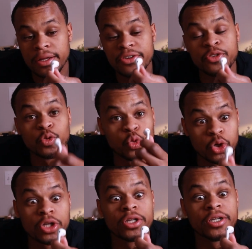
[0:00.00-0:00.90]
This is
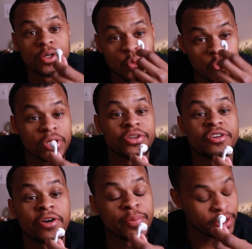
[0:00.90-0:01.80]
really really
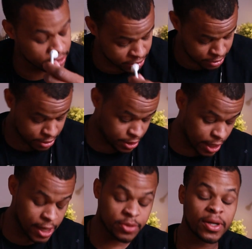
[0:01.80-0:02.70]
tough because,
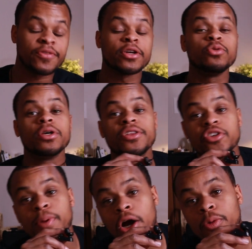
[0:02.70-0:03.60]
as a matter of fact, you can get
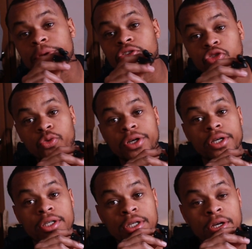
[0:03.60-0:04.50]
these Power Beats
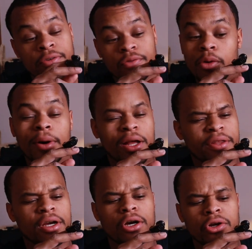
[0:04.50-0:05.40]
threes for about I
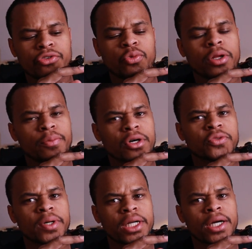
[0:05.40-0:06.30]
think
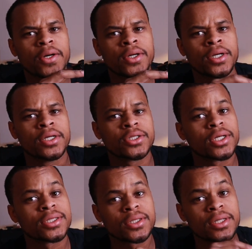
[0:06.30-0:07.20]
$120 right now.
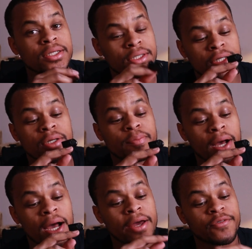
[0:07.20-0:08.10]
So that's a good
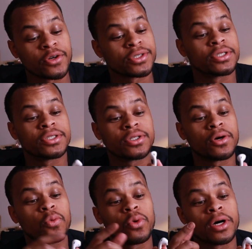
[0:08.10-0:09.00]
buy versus
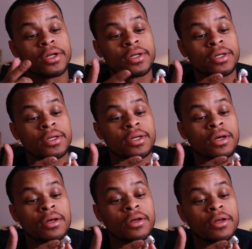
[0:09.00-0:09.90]

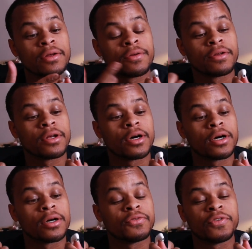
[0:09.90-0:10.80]

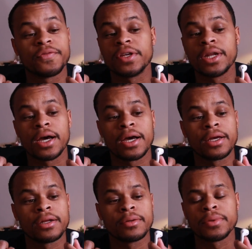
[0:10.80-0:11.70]

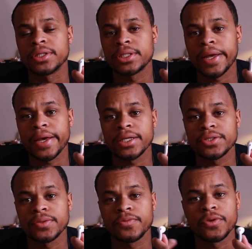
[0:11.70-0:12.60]
159 plus
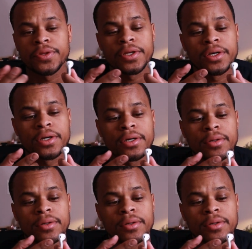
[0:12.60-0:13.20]
tax for the